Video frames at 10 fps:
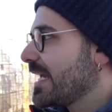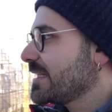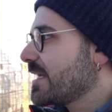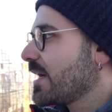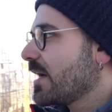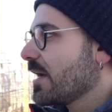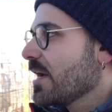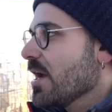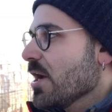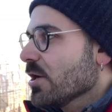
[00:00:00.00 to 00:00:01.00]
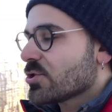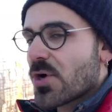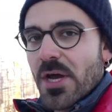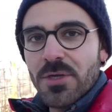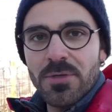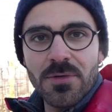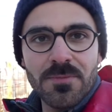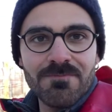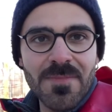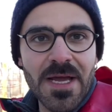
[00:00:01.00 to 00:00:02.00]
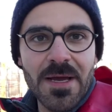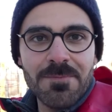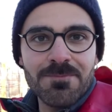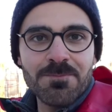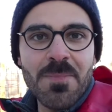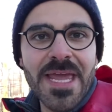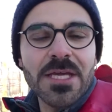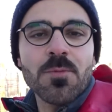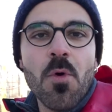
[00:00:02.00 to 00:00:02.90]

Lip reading: and try to make it